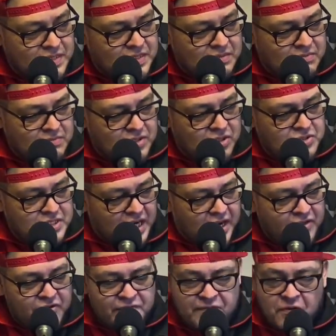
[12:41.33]
Those
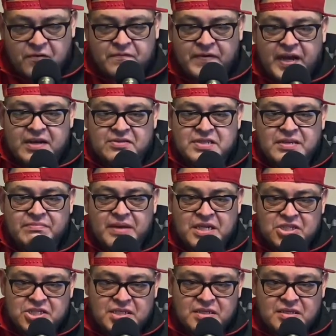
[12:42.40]
other four fighters he
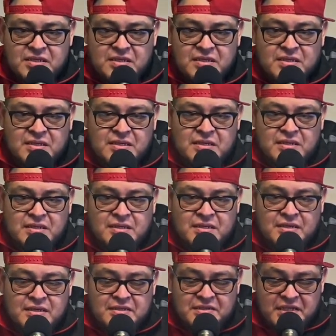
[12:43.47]
mentioned
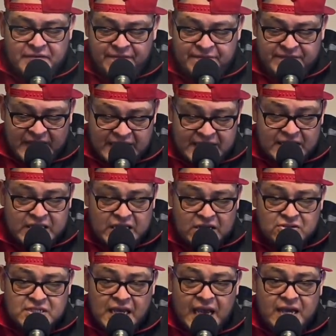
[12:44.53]
defended their
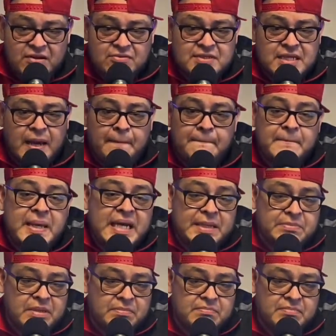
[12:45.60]
titles a
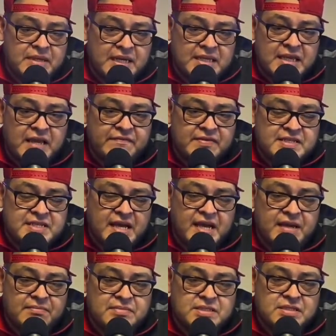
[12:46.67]
minimum 11
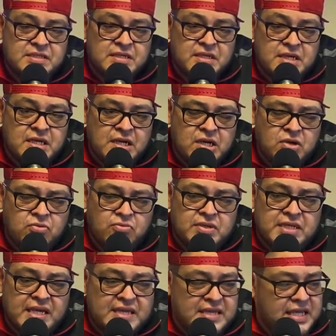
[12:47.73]
times, which
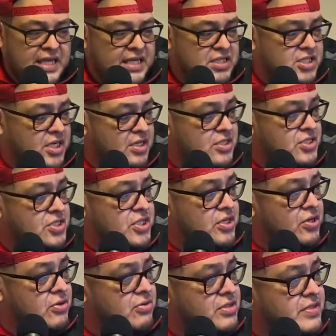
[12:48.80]
I think John
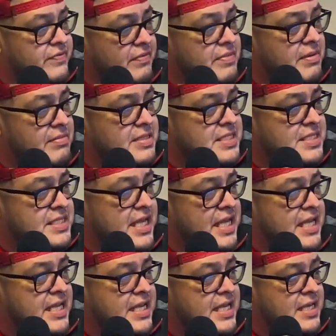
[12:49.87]
Jones, if I'm not
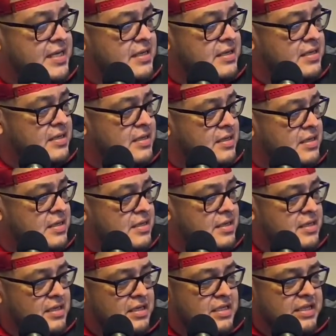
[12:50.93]
mistaken,
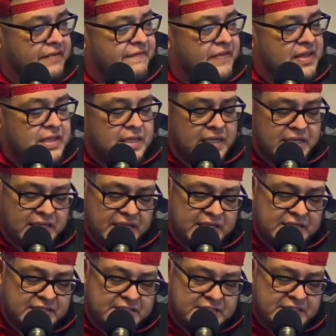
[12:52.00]
defended
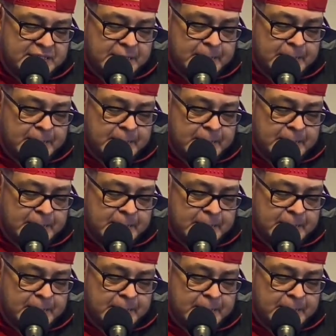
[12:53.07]
his...